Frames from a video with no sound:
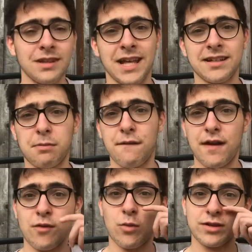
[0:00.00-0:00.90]
Yeah, that's my
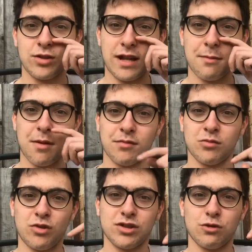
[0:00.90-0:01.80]
favourite Wes Houlihan
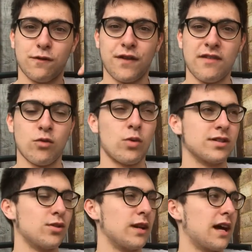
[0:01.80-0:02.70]
moment. What is your favourite
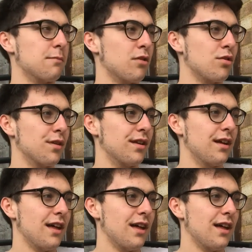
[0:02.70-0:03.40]
Wes Houlihan moment?